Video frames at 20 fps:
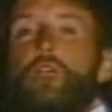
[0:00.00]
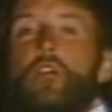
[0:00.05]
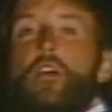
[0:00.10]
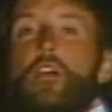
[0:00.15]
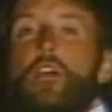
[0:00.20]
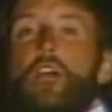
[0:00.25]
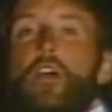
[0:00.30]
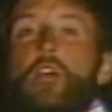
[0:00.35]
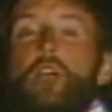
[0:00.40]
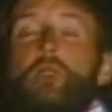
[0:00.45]

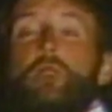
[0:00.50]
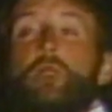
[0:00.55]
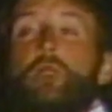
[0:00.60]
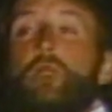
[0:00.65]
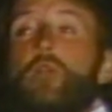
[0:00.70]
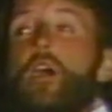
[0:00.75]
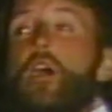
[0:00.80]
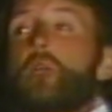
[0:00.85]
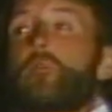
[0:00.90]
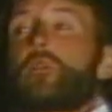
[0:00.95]
I,
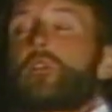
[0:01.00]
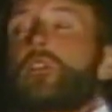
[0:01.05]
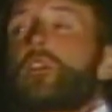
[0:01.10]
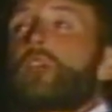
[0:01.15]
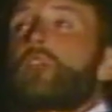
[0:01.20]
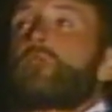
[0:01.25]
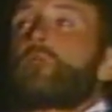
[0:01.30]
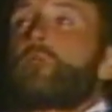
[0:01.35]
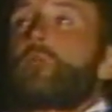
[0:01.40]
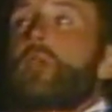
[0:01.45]
I, I
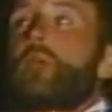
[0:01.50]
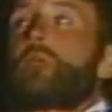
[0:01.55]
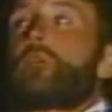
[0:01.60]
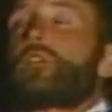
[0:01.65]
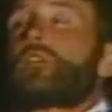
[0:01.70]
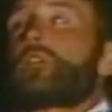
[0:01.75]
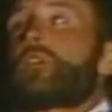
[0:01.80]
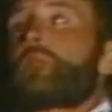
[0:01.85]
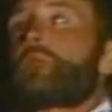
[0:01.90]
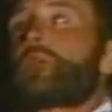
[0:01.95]
believe maybe
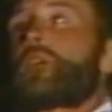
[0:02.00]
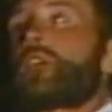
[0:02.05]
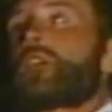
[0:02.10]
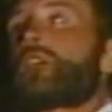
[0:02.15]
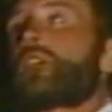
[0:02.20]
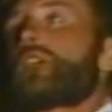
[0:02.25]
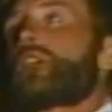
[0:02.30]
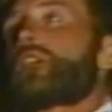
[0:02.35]
something.